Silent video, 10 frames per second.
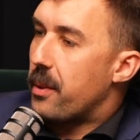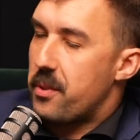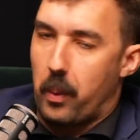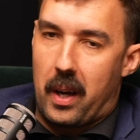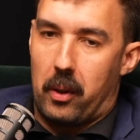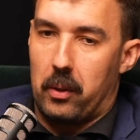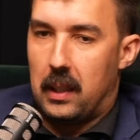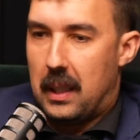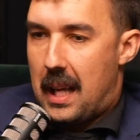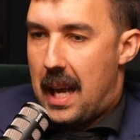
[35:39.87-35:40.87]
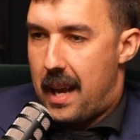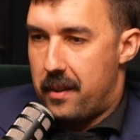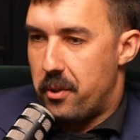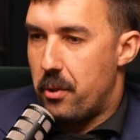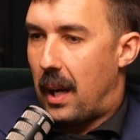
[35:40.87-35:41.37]
as well,
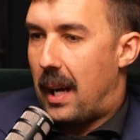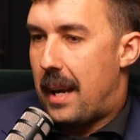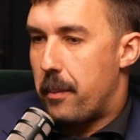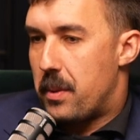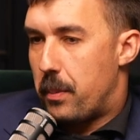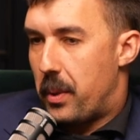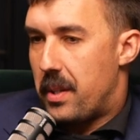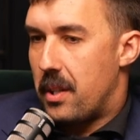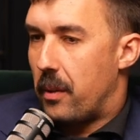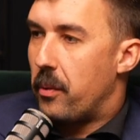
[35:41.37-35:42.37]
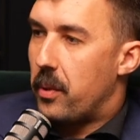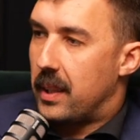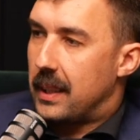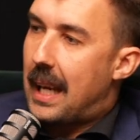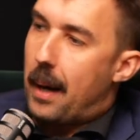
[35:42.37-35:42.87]
and you are able to put yourself in front
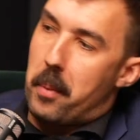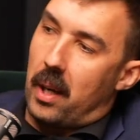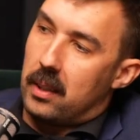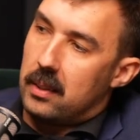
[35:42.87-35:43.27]
of the camera.